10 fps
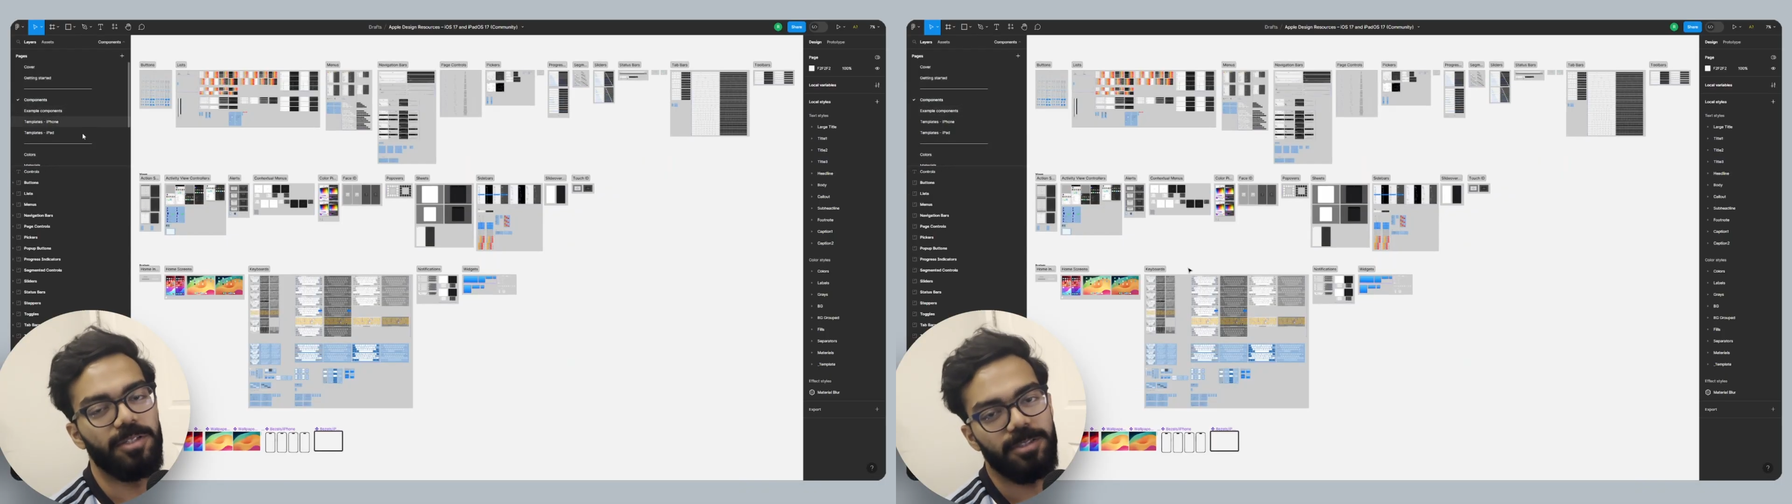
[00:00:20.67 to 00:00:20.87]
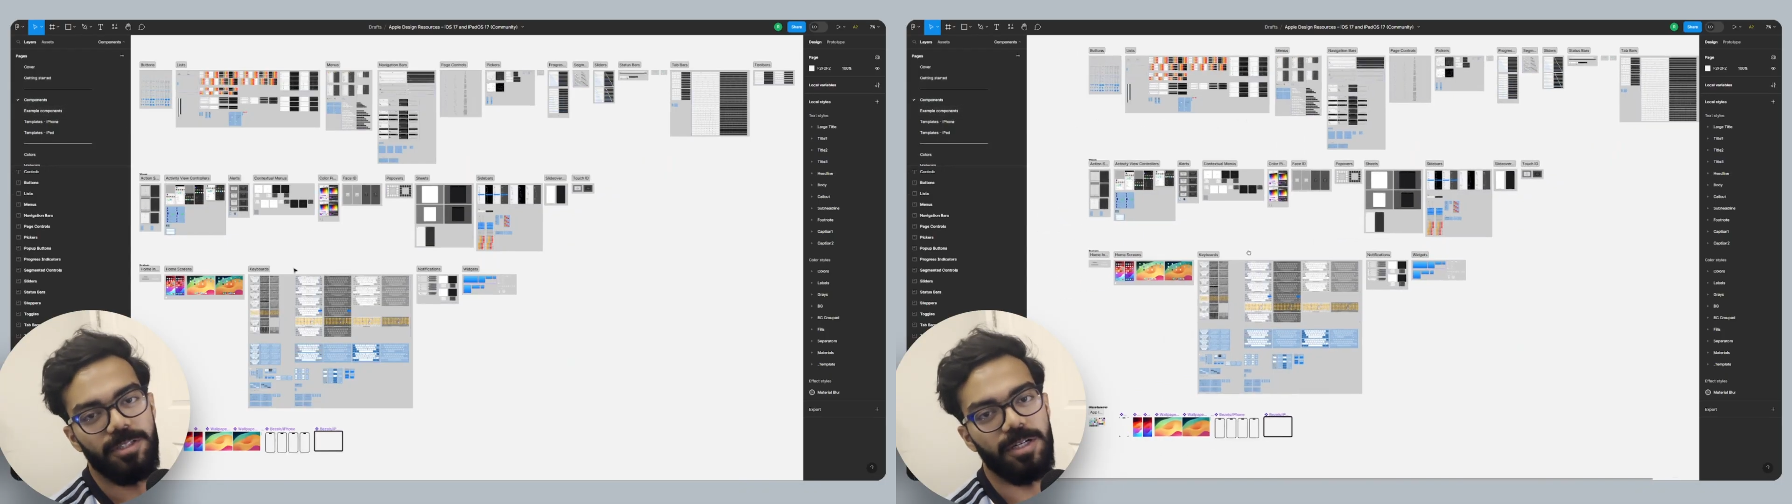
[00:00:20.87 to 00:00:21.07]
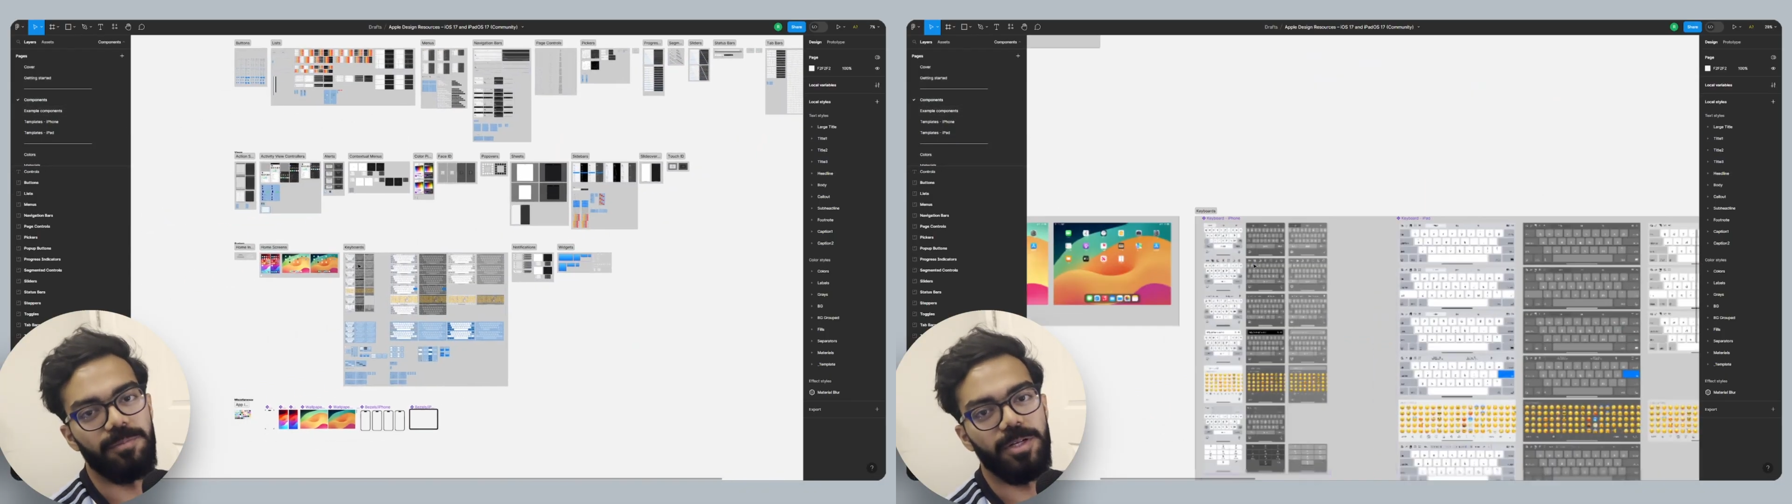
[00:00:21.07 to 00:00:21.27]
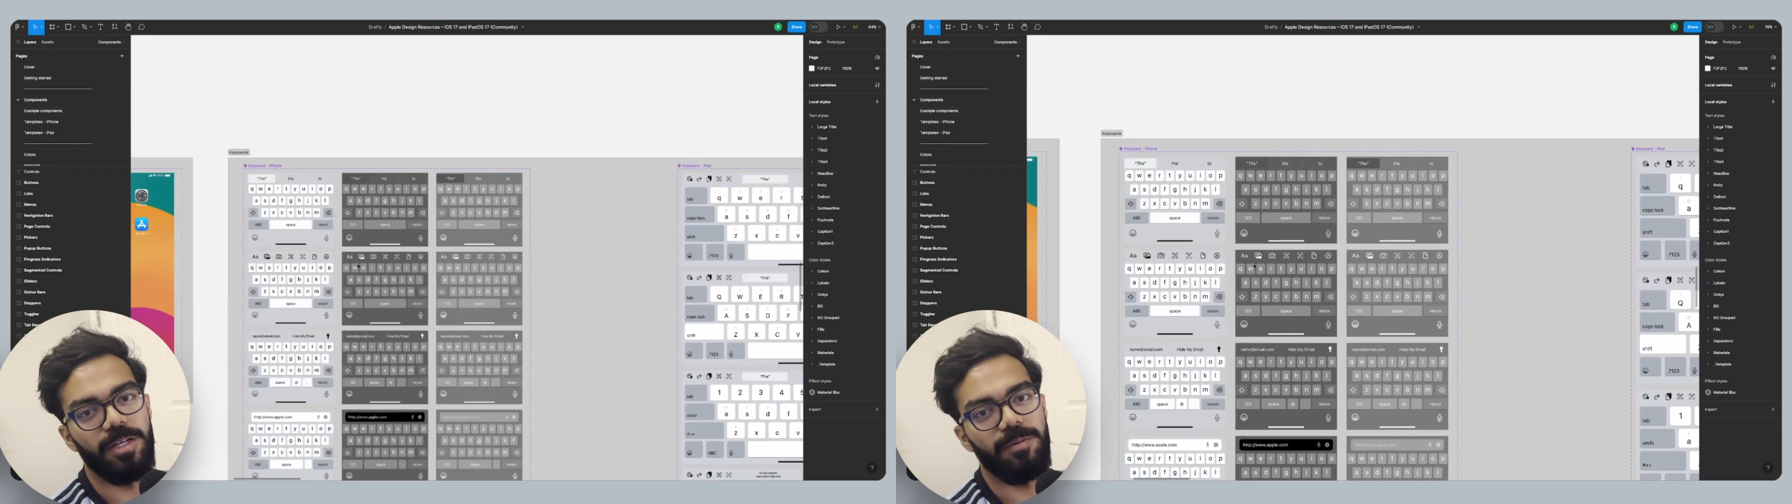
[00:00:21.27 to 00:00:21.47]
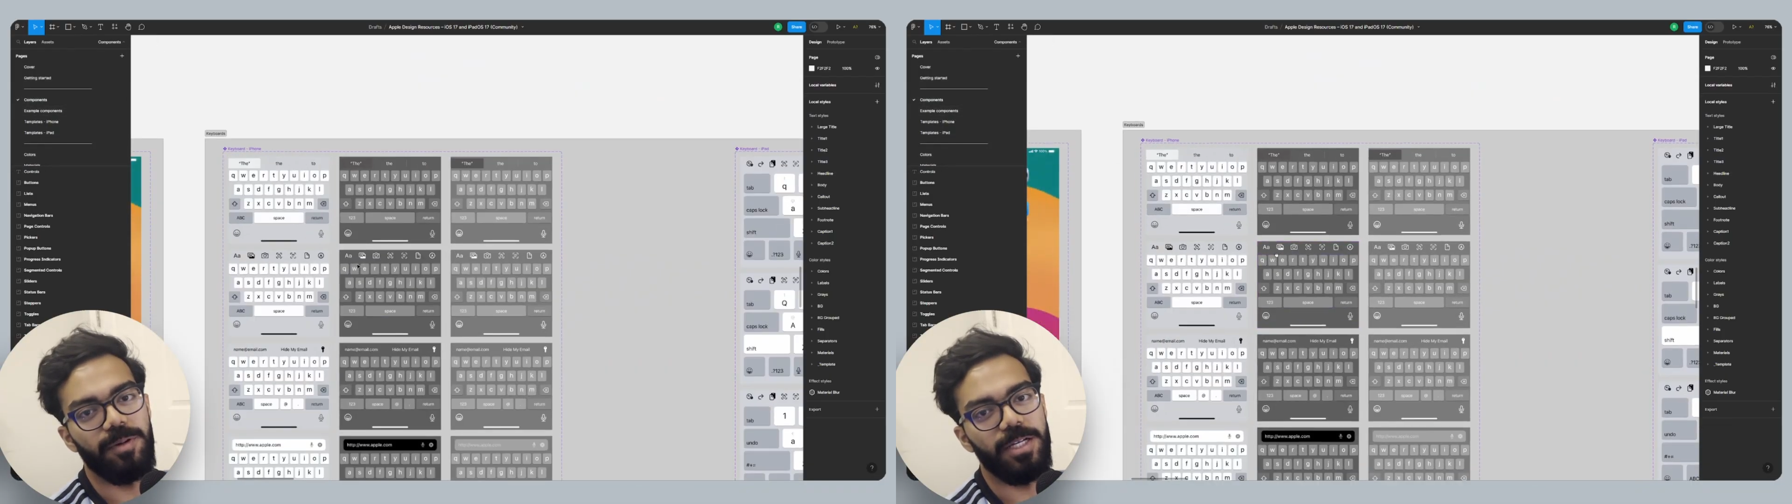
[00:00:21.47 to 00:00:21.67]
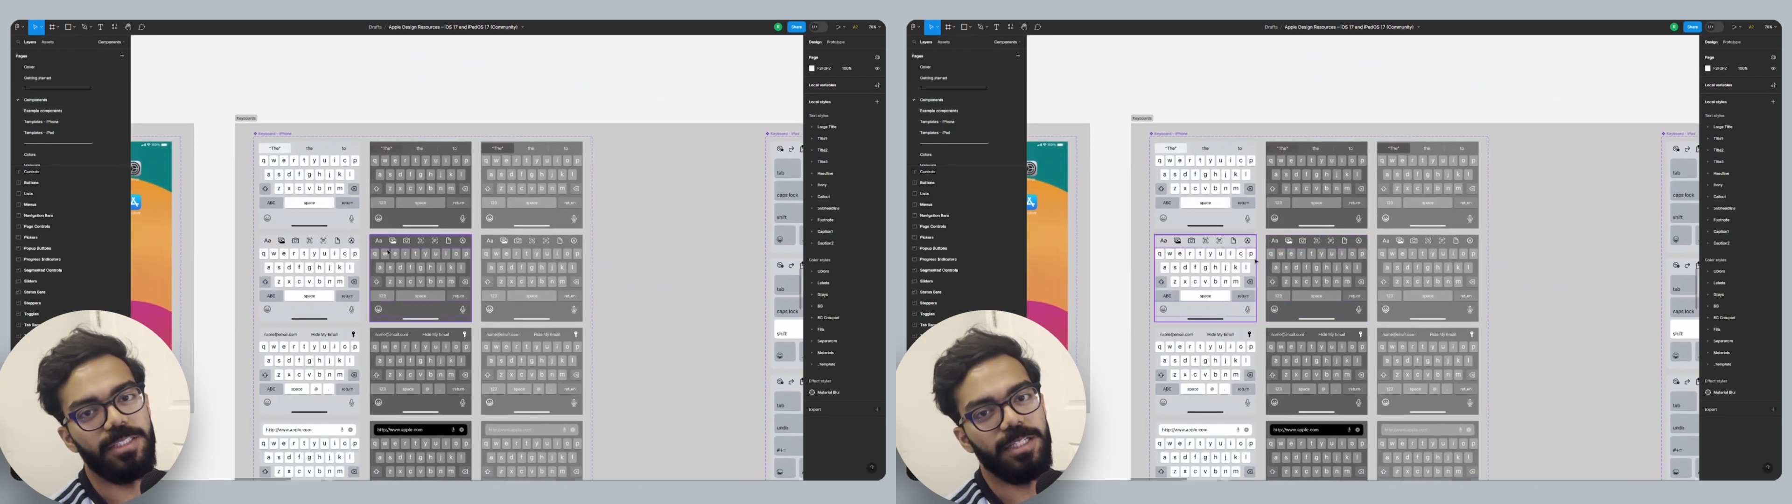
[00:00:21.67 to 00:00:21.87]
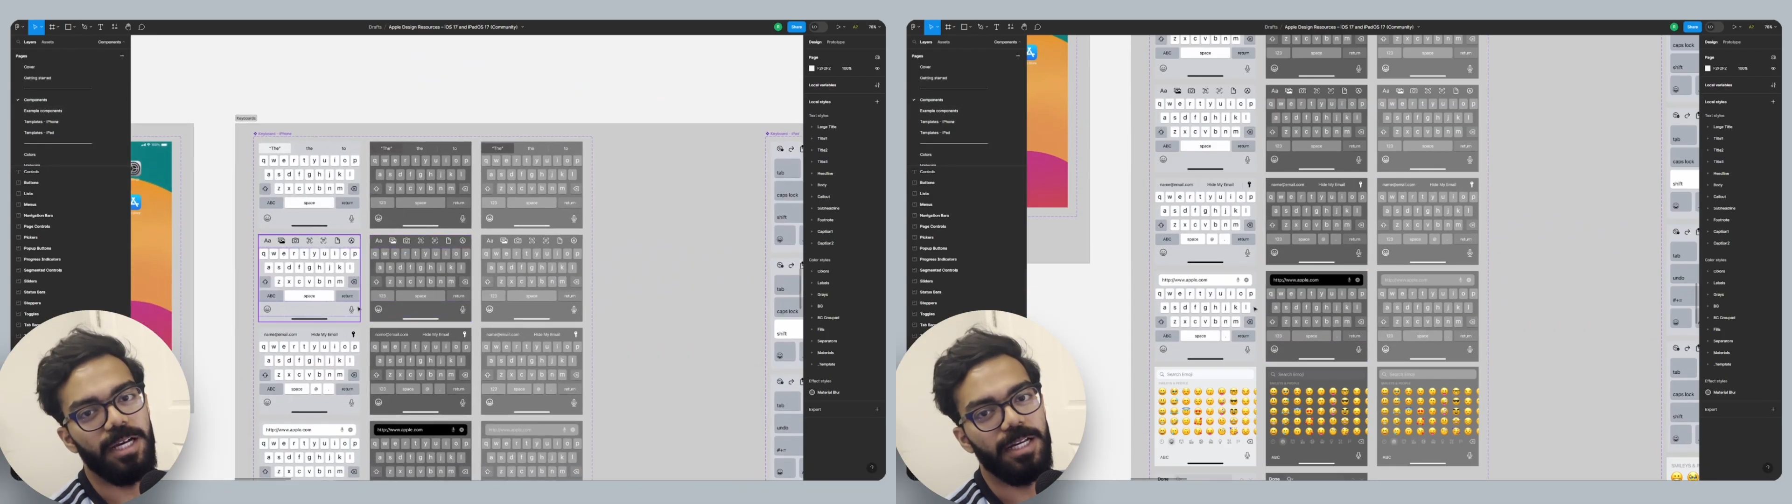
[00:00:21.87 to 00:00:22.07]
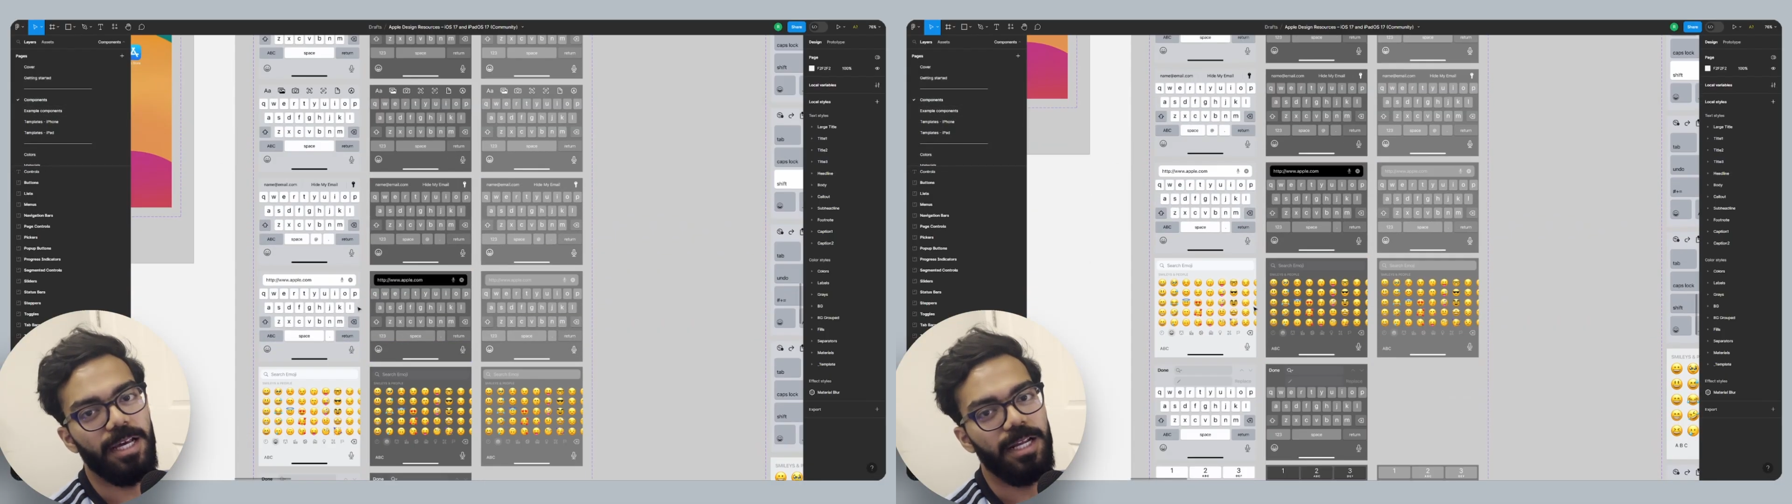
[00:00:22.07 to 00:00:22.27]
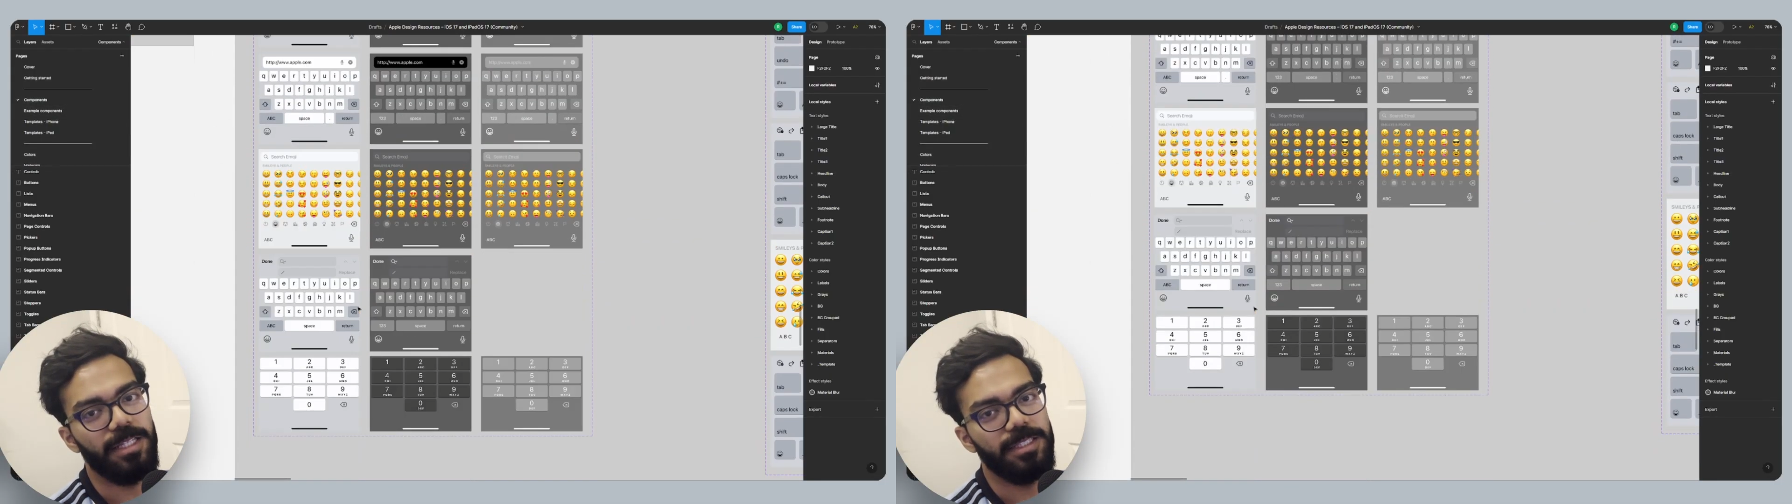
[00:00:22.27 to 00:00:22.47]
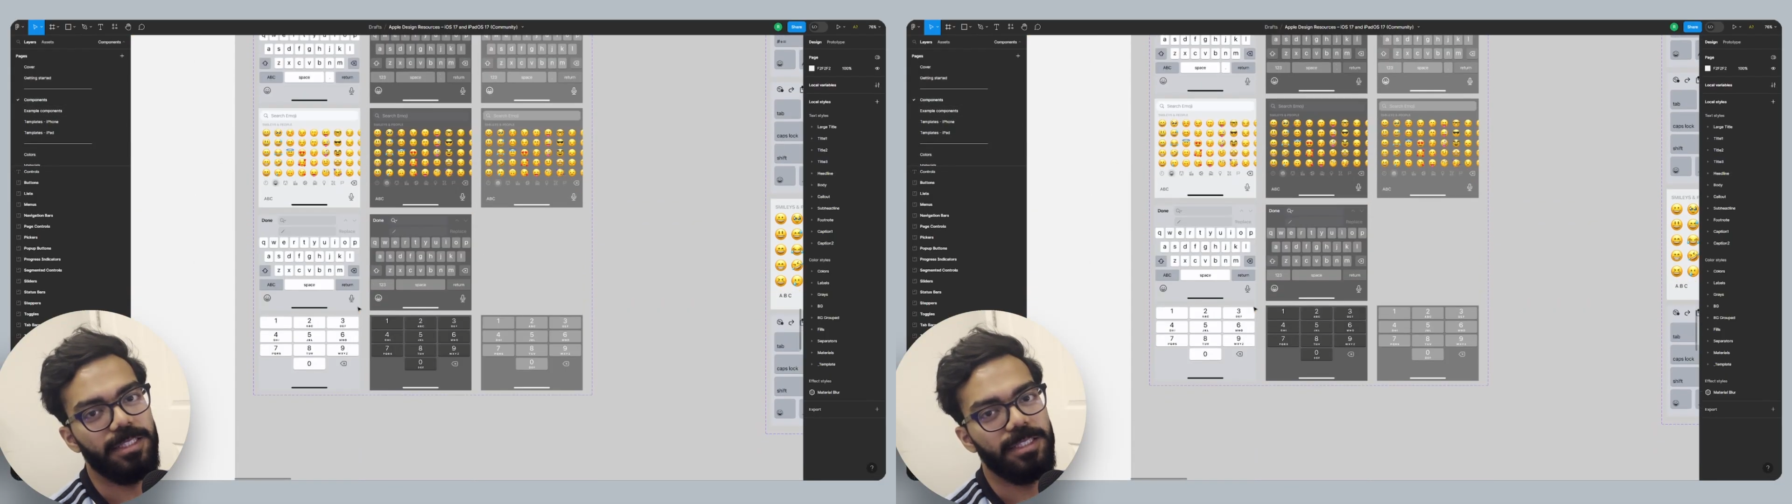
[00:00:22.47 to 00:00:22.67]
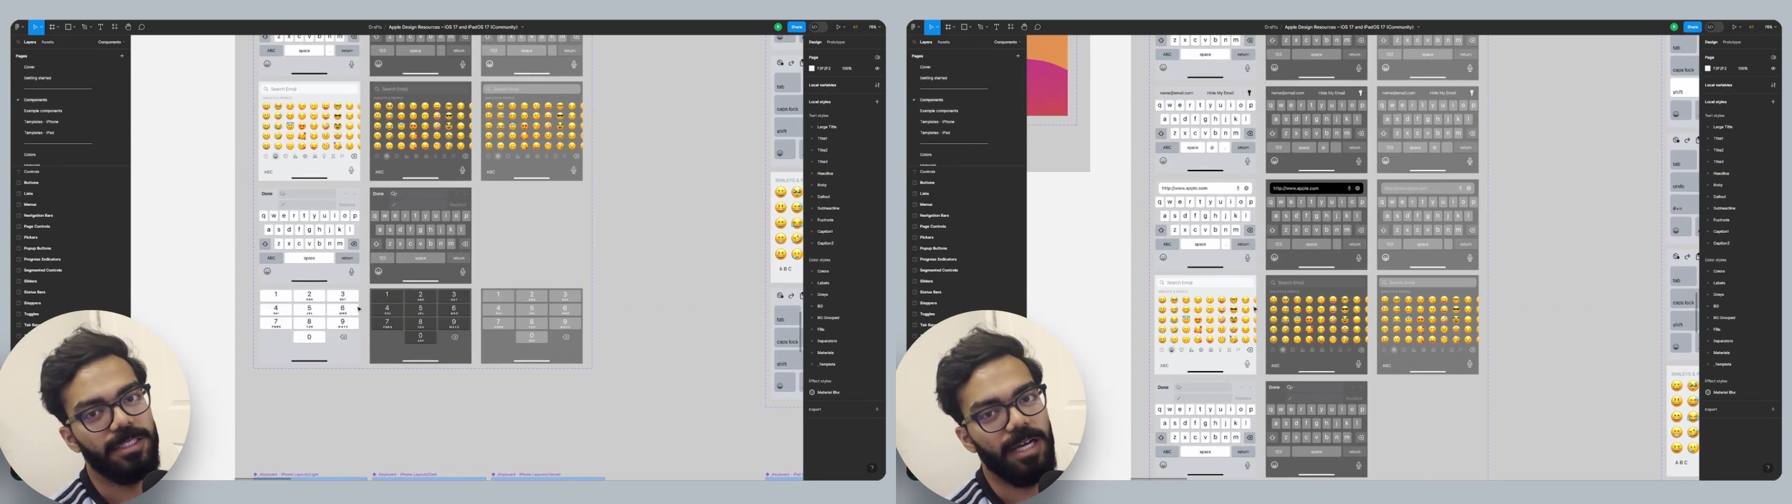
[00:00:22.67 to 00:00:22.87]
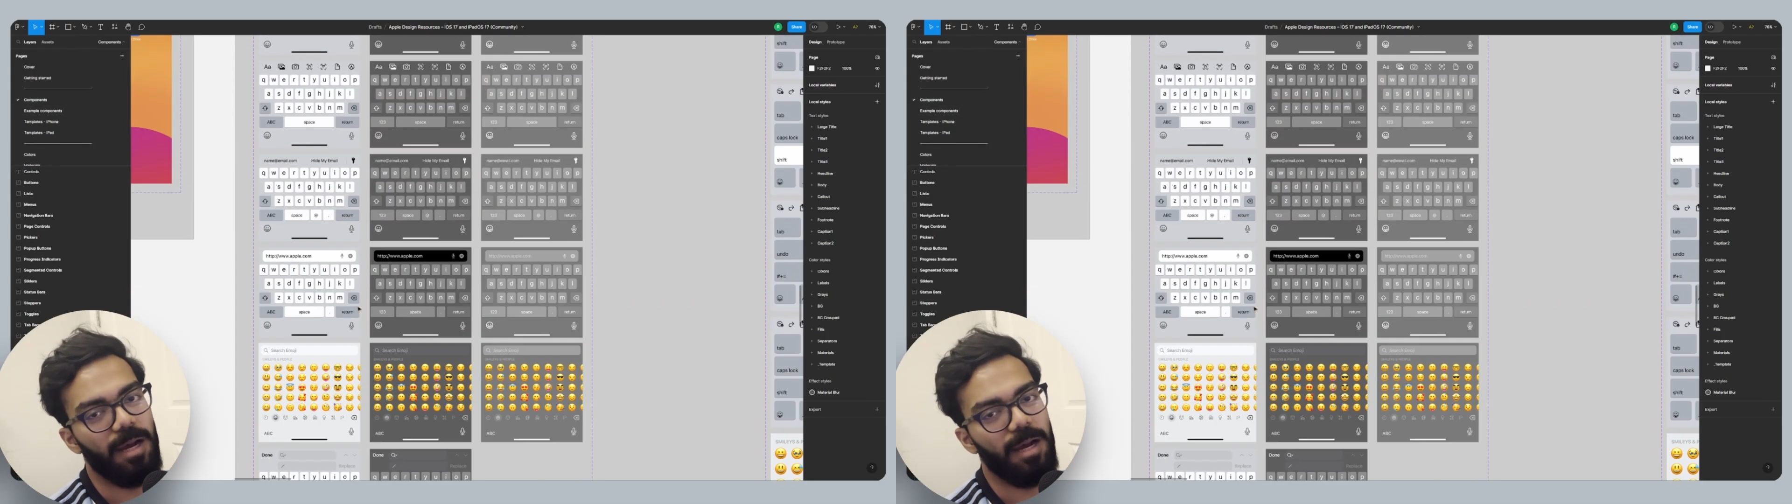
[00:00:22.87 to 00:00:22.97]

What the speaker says: to the community page and getting the